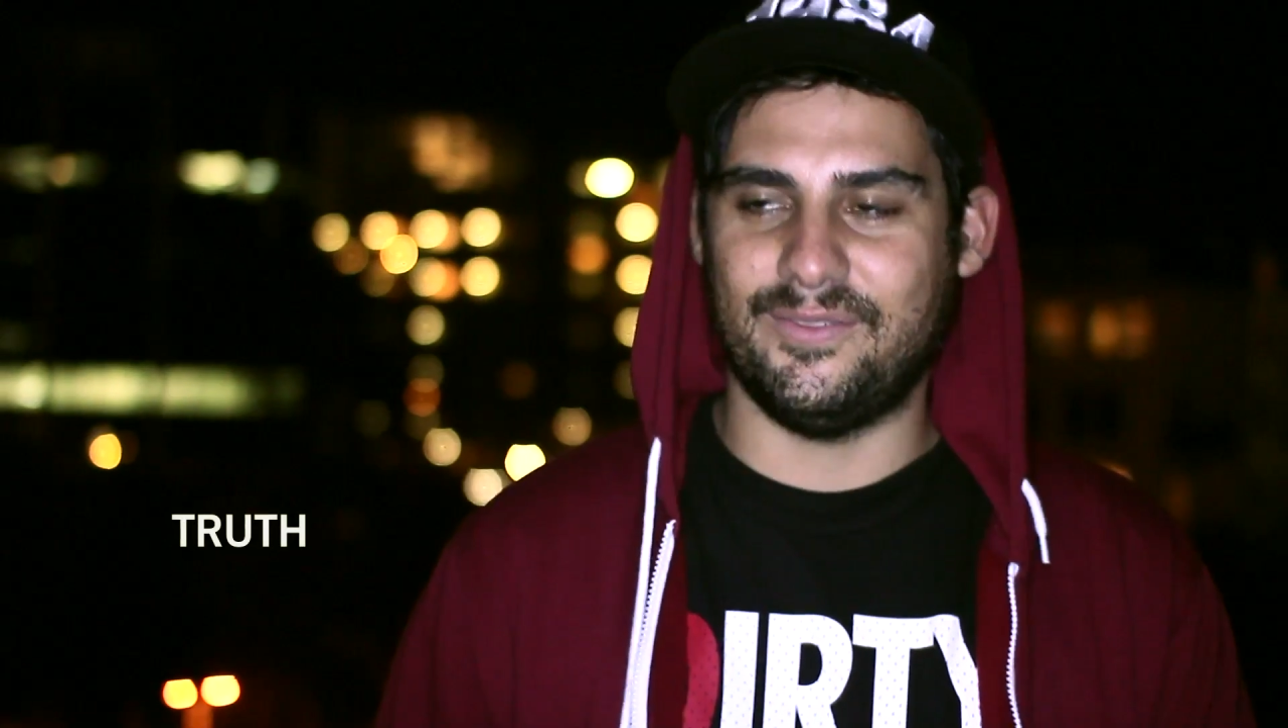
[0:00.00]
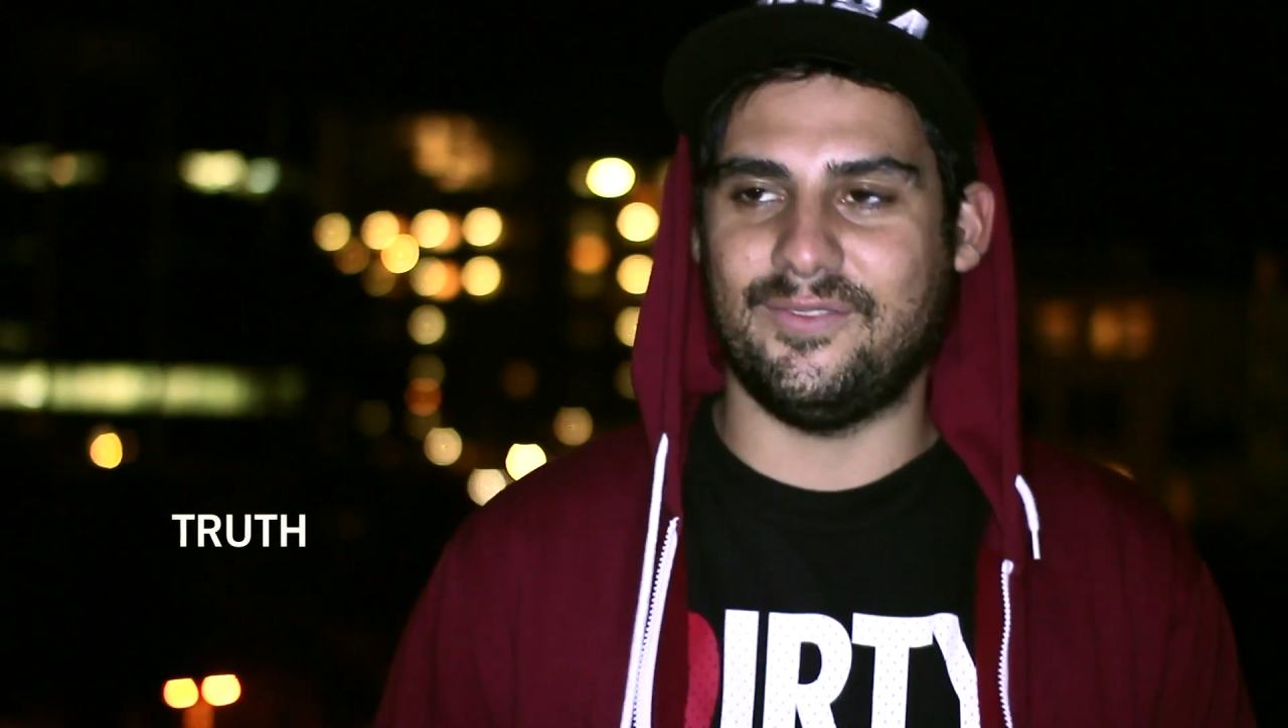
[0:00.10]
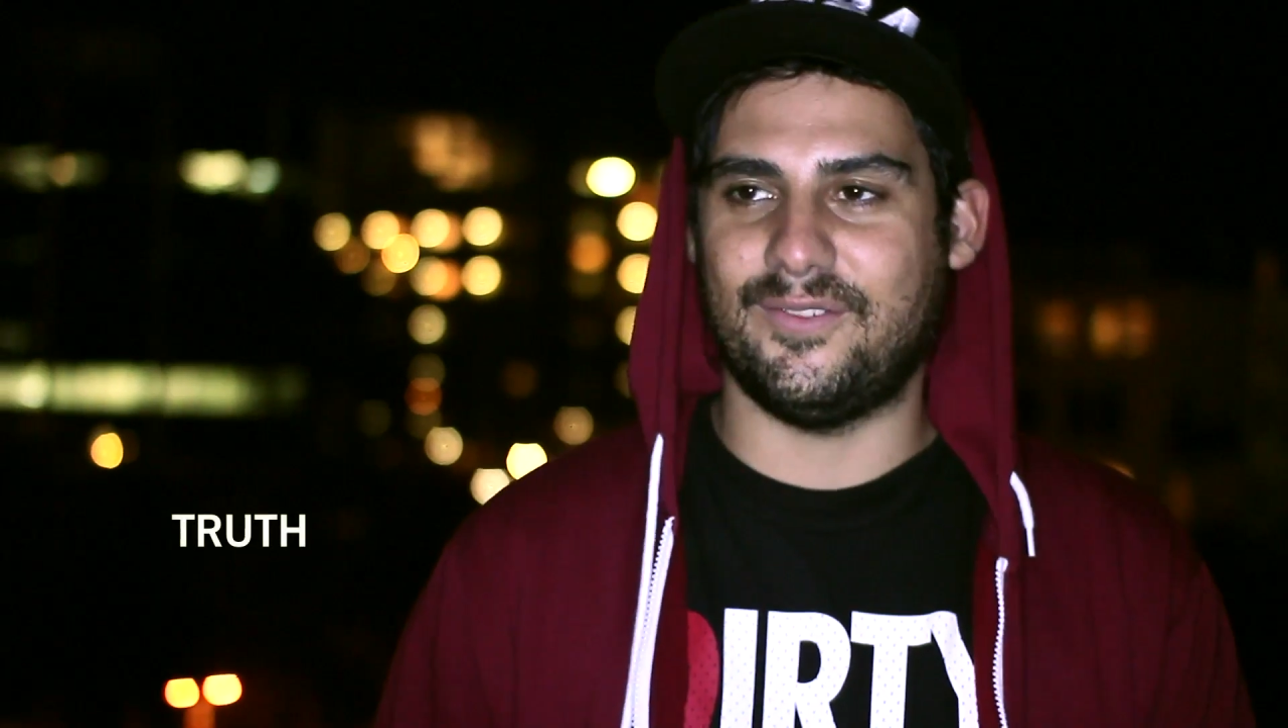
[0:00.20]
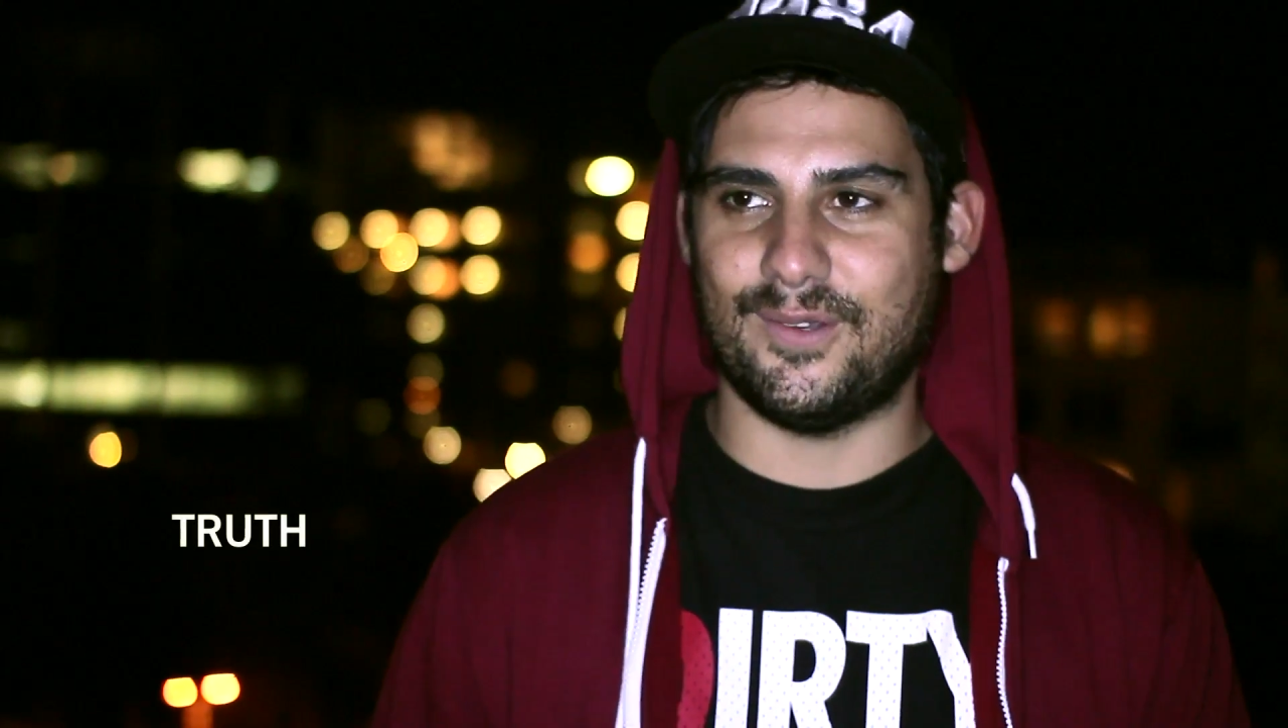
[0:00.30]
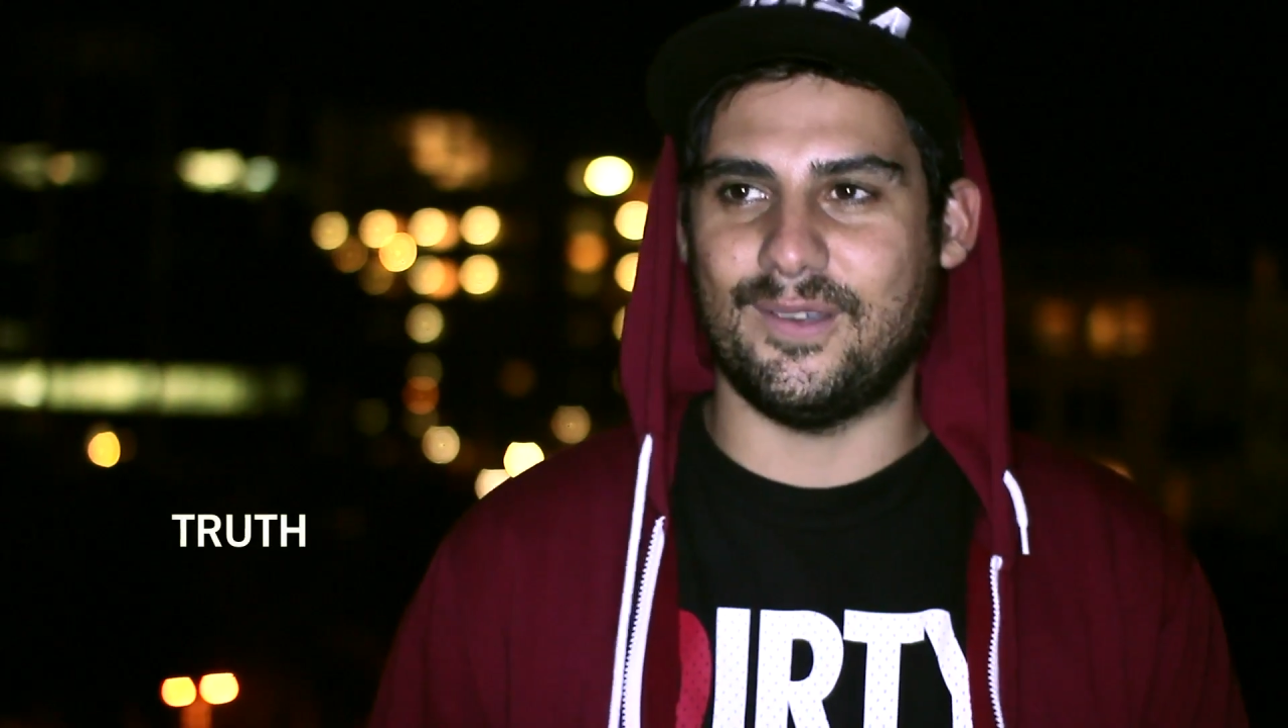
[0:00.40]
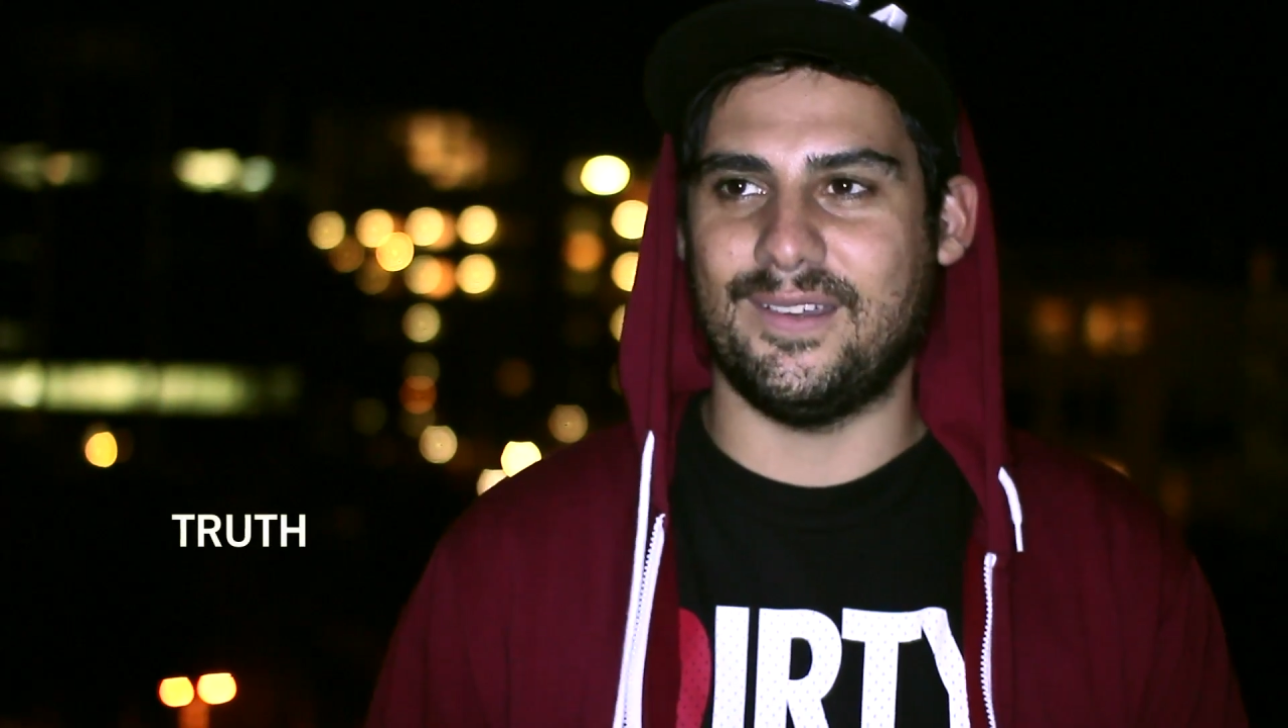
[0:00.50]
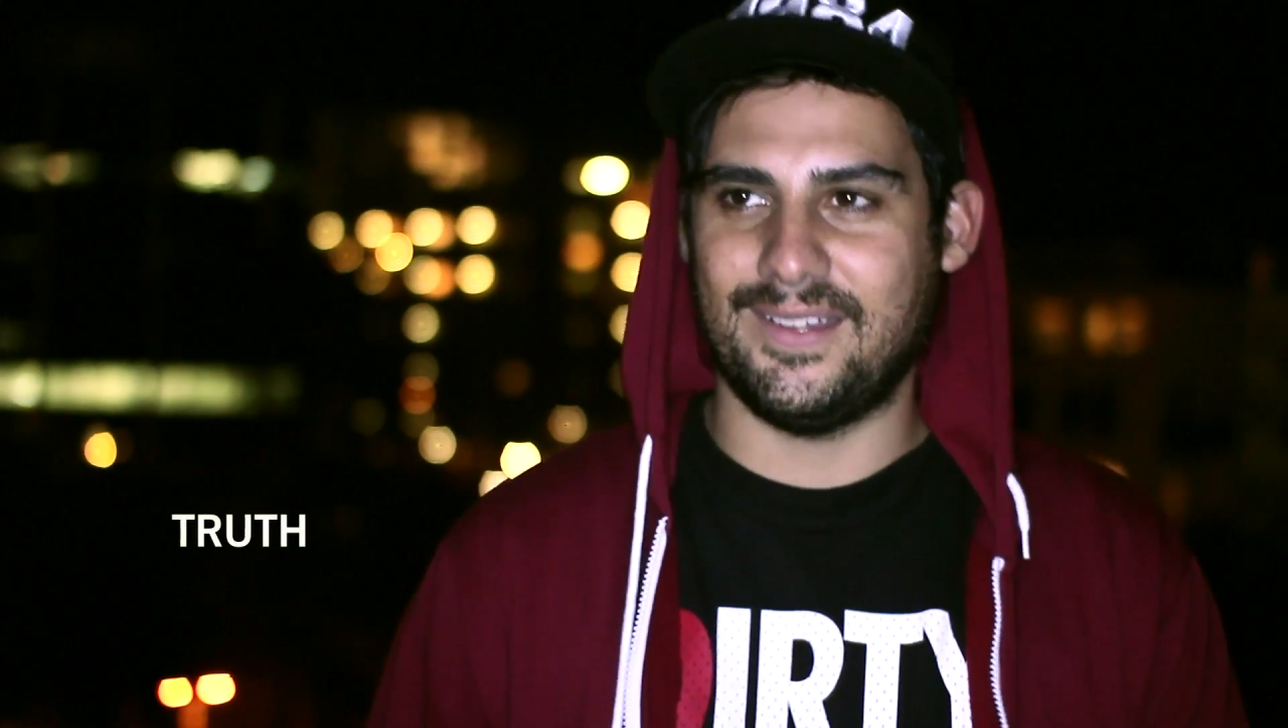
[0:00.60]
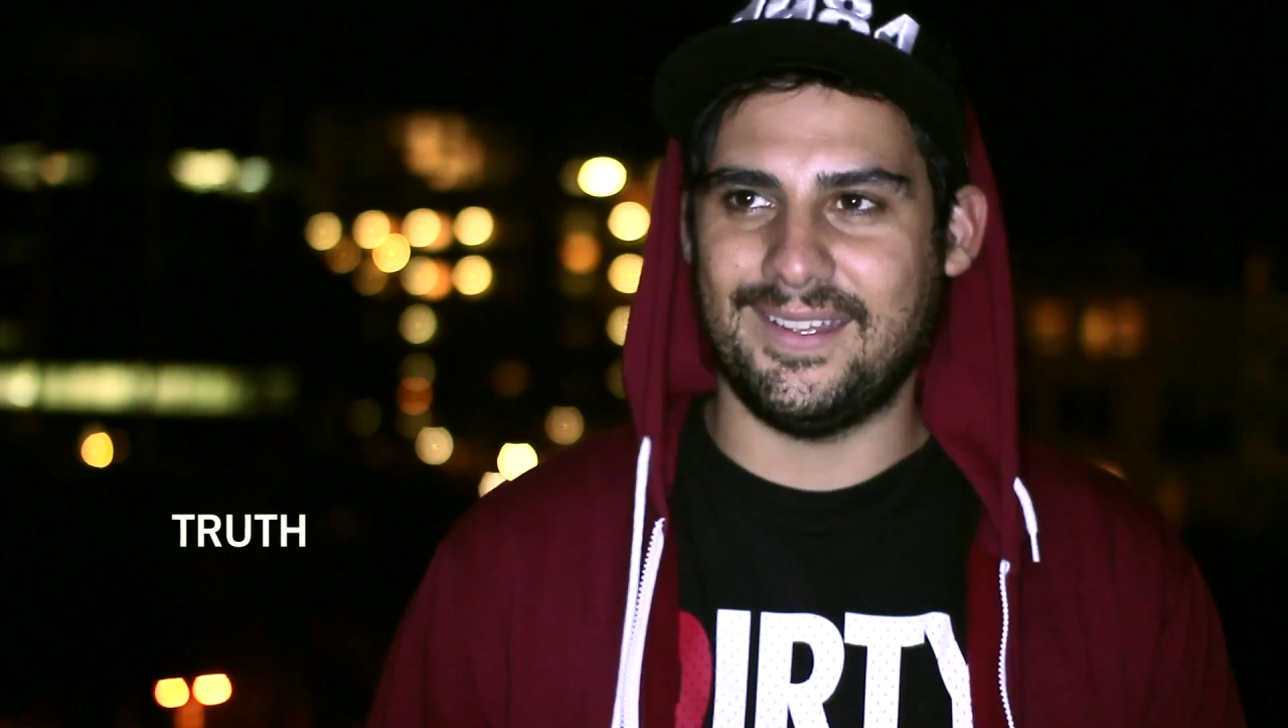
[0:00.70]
of four.